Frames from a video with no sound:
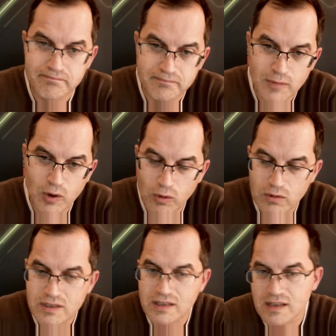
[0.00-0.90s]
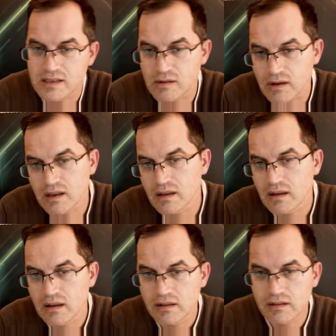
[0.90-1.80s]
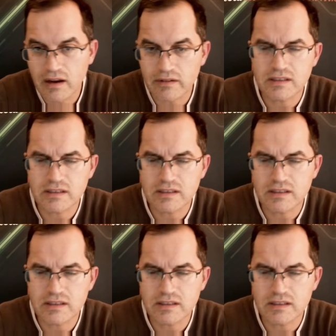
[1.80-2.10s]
calls and says, okay, there is a